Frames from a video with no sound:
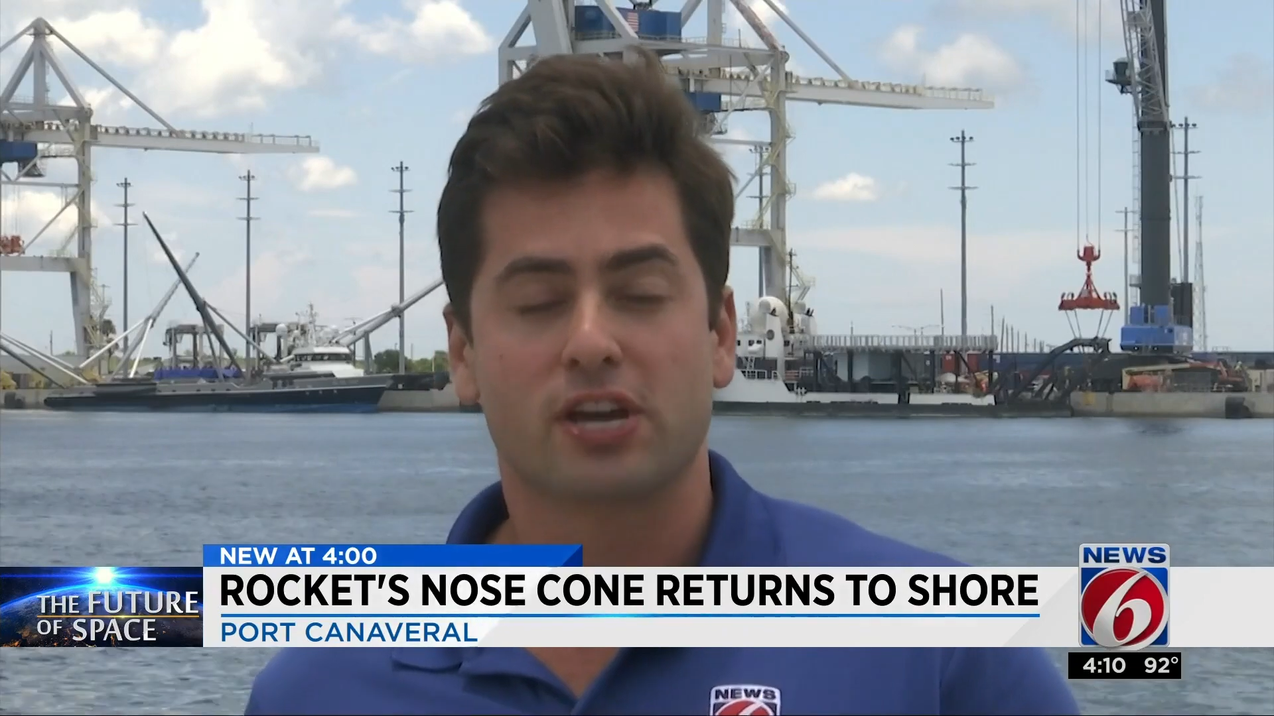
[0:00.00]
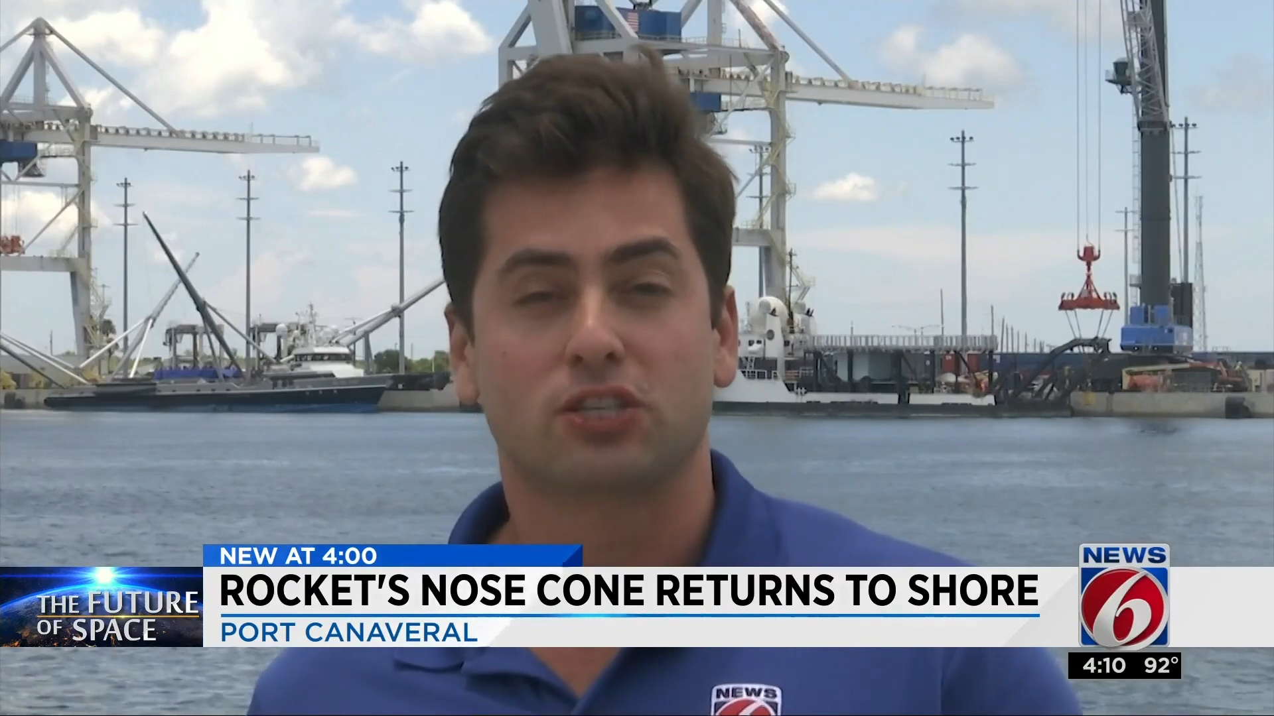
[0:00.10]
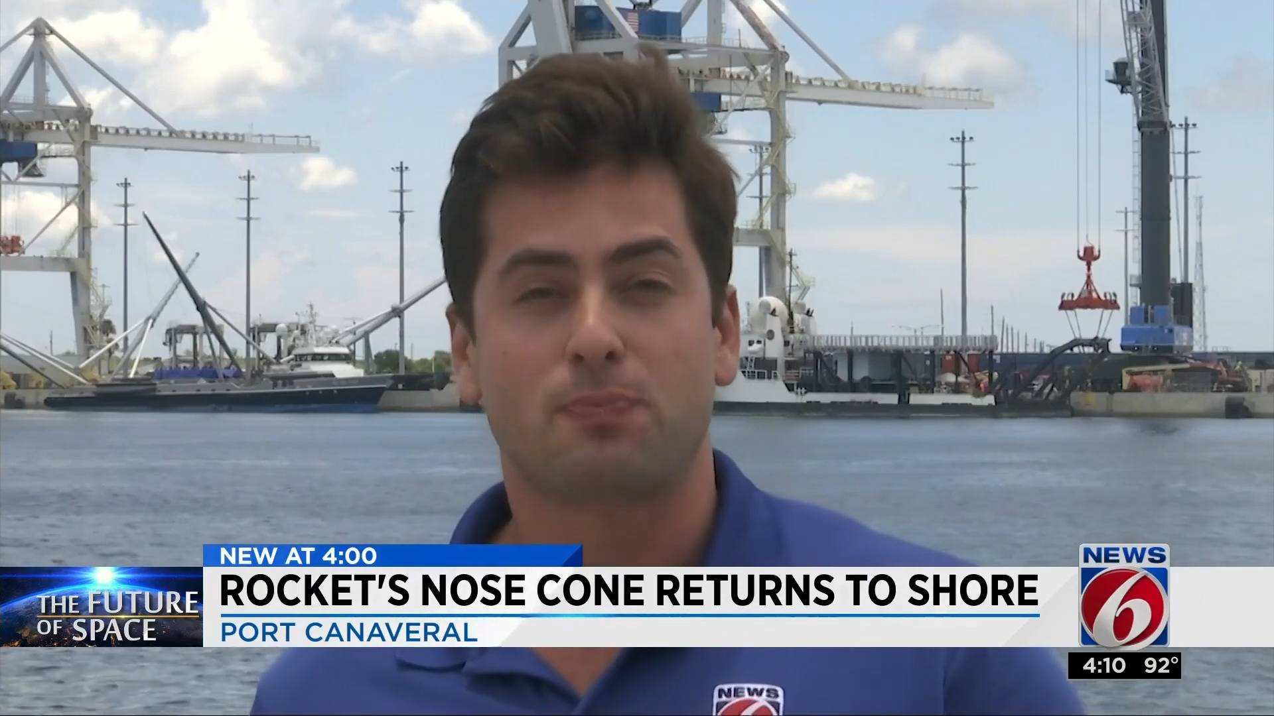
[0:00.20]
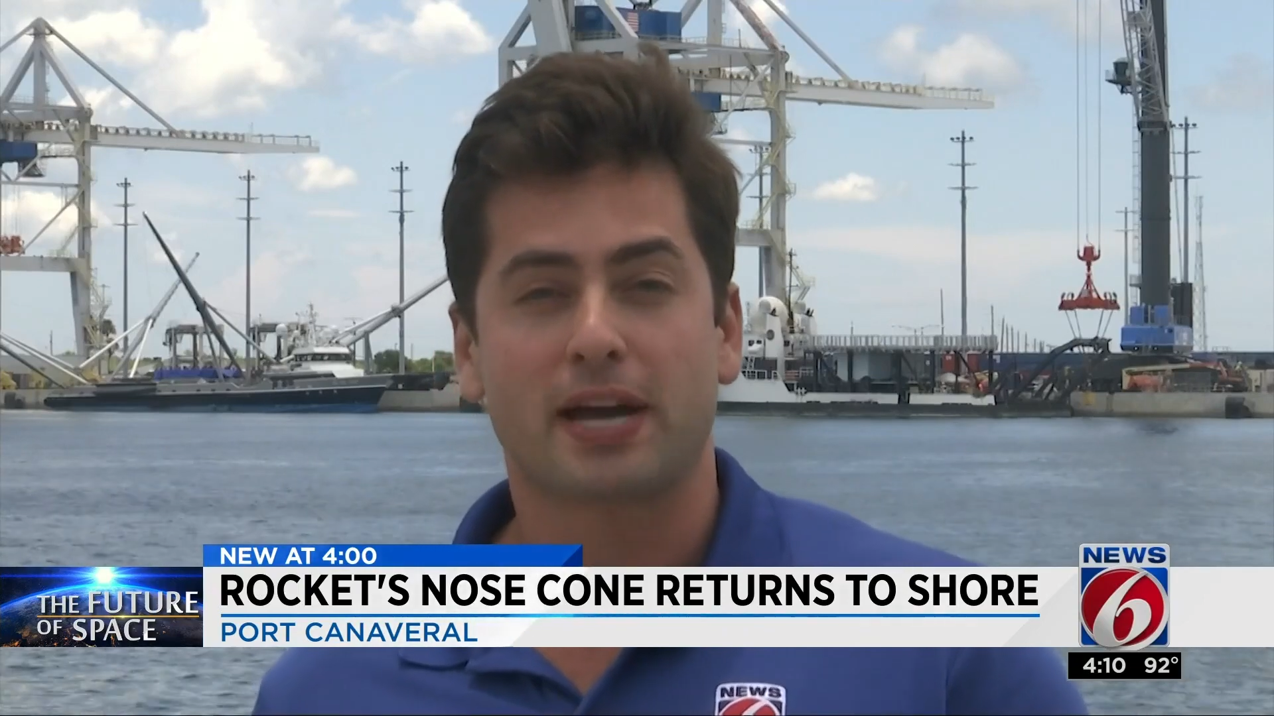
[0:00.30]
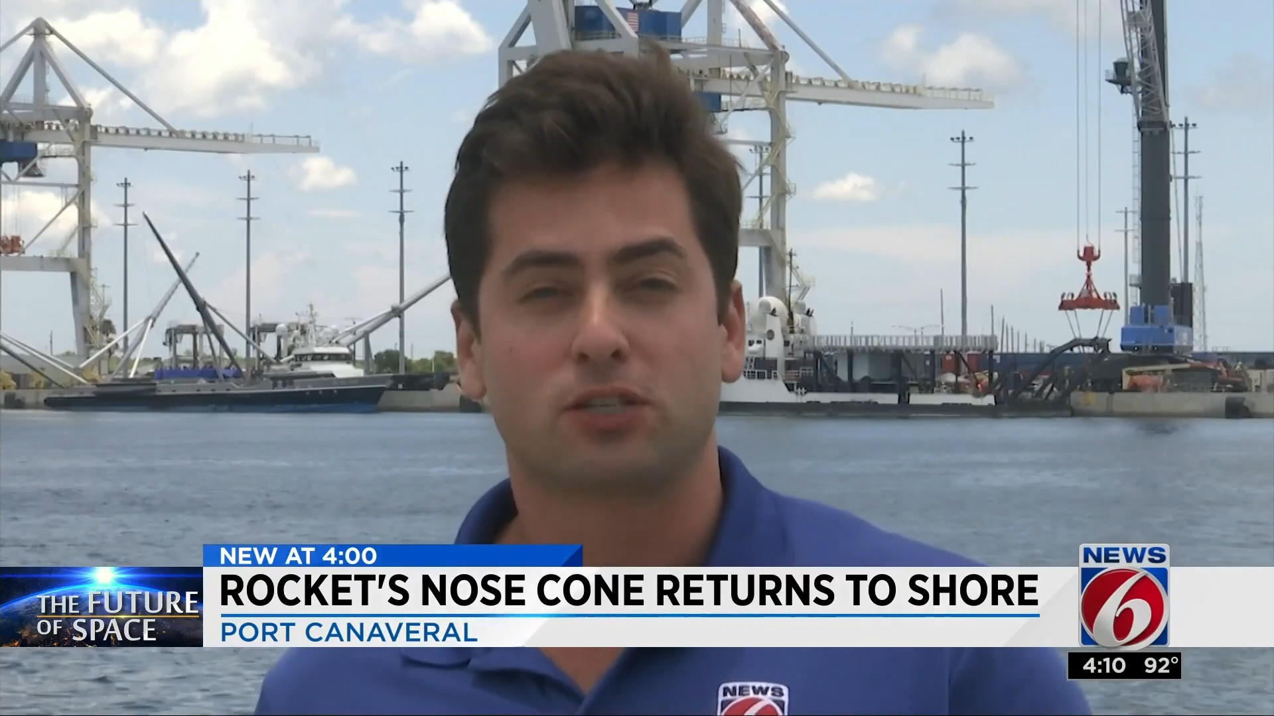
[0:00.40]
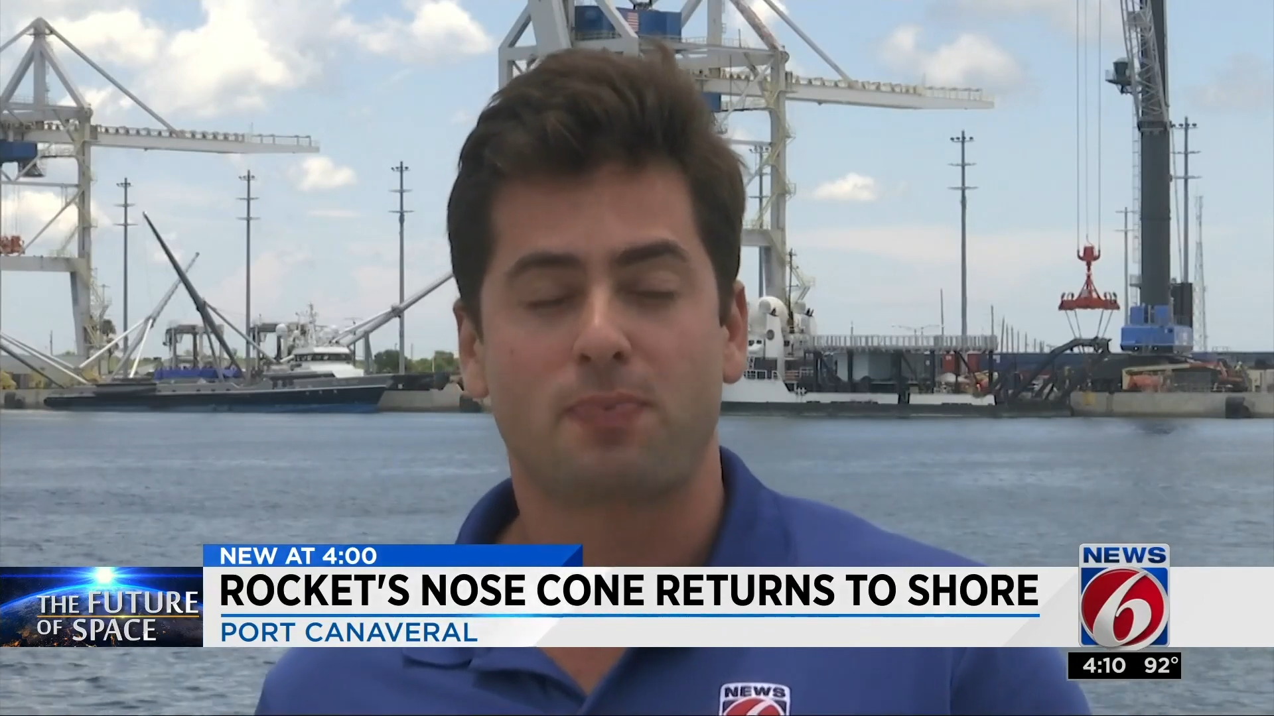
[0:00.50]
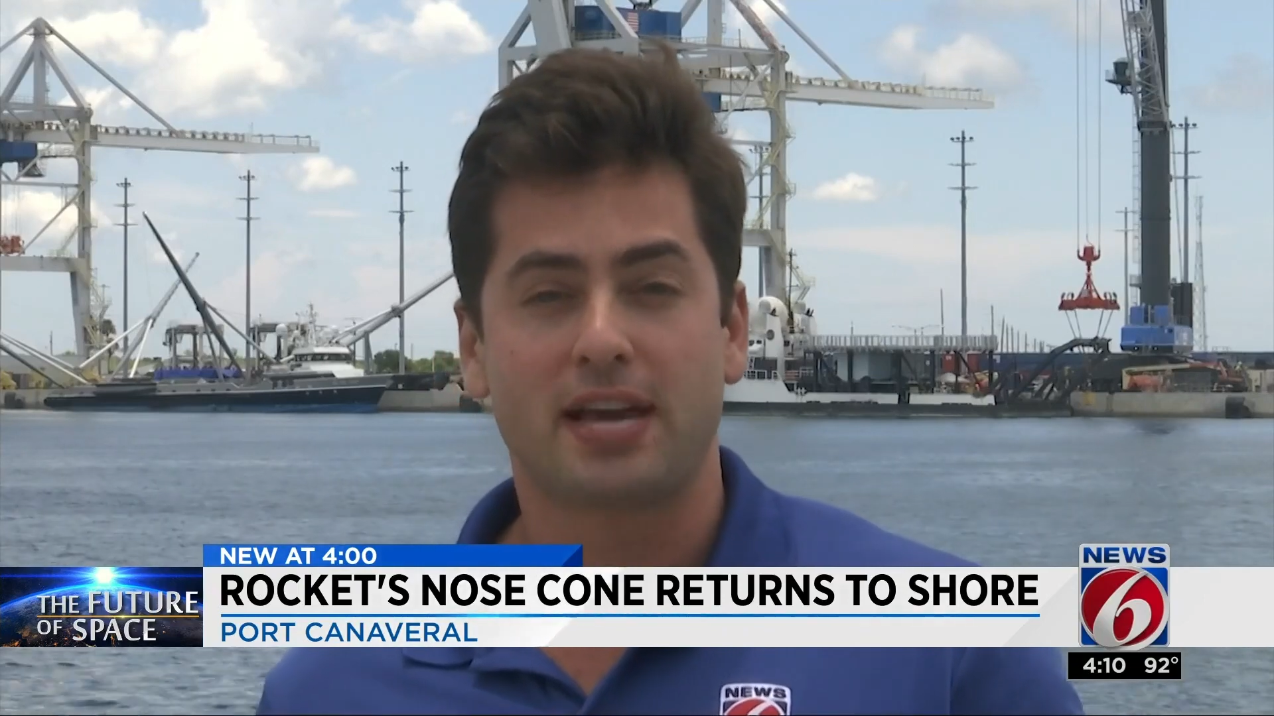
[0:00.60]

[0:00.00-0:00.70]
we expect